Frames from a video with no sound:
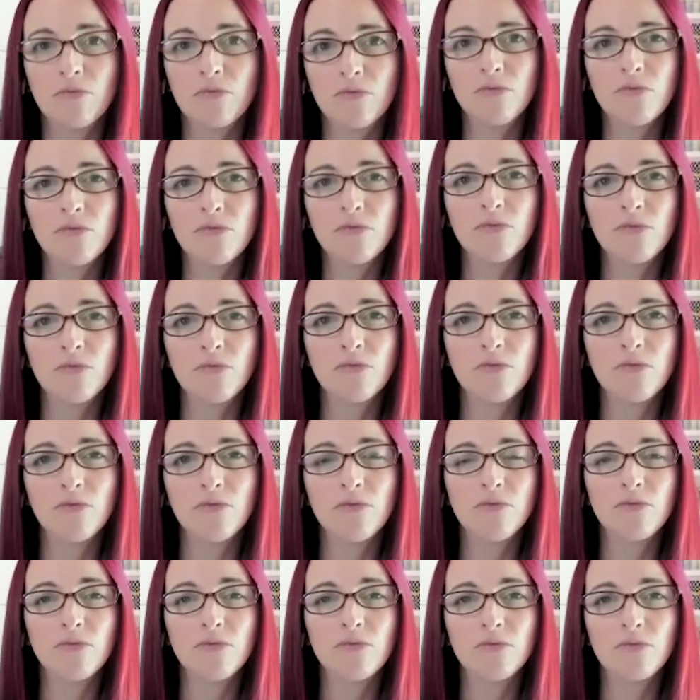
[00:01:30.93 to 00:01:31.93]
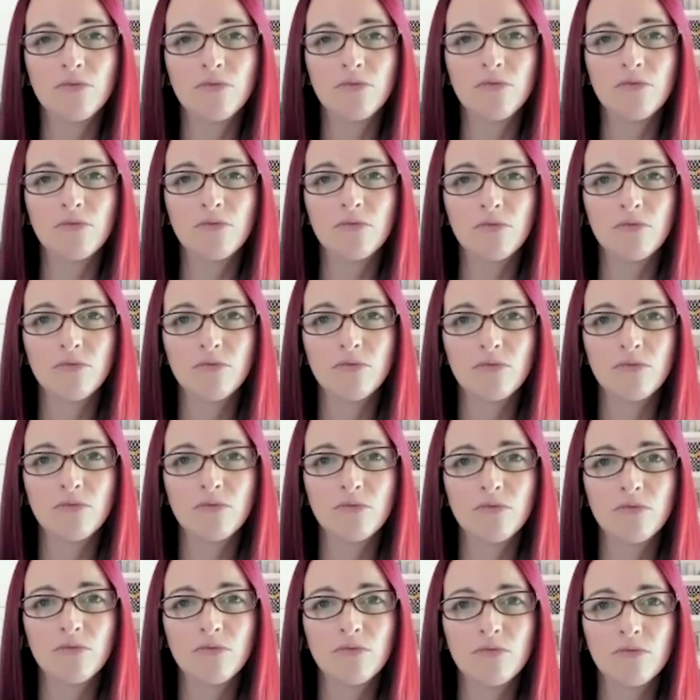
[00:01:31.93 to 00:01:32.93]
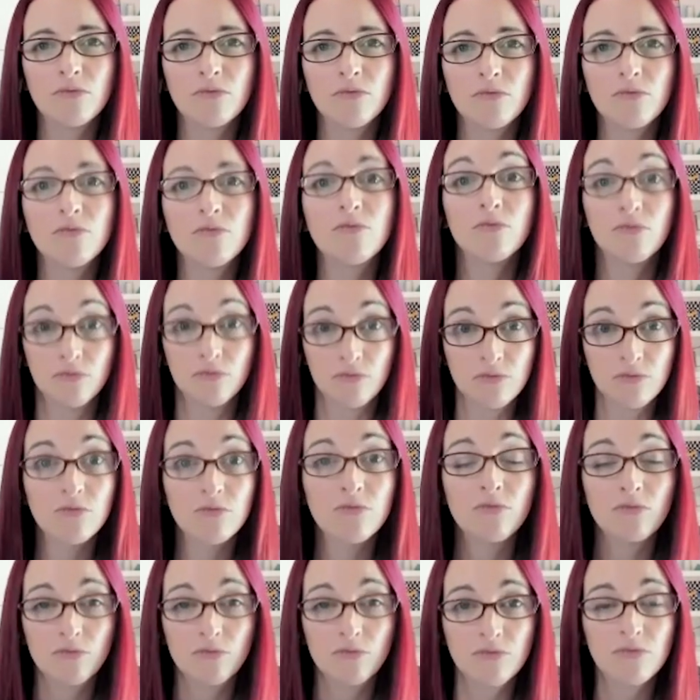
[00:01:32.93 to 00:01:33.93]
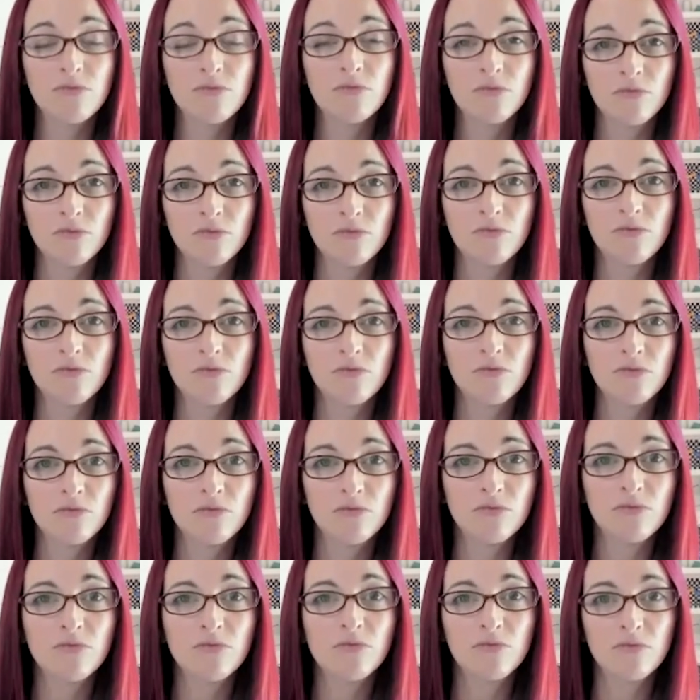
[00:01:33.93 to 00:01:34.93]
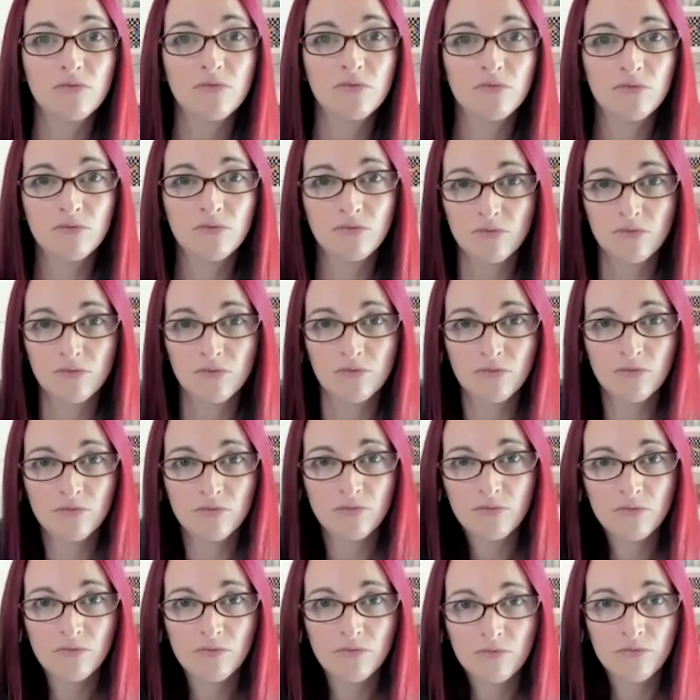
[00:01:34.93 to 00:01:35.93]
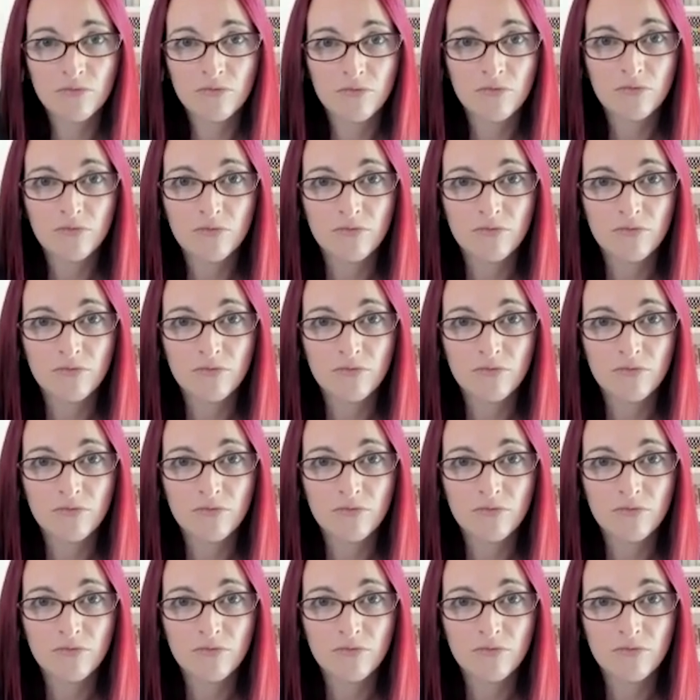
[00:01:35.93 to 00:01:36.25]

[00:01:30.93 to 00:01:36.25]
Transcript: The person shown says nothing.